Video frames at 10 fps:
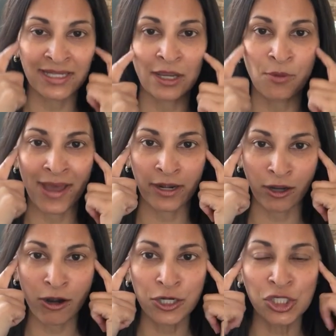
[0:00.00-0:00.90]

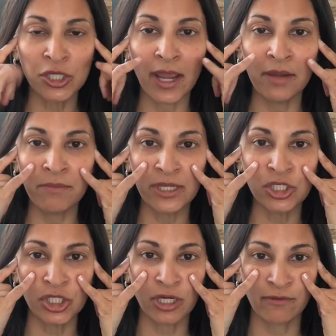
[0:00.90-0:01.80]
zygomatic arch and
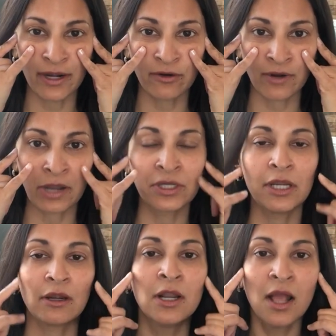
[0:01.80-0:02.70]
mid-cheek right around
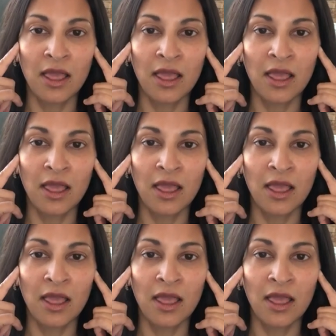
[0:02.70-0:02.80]
here.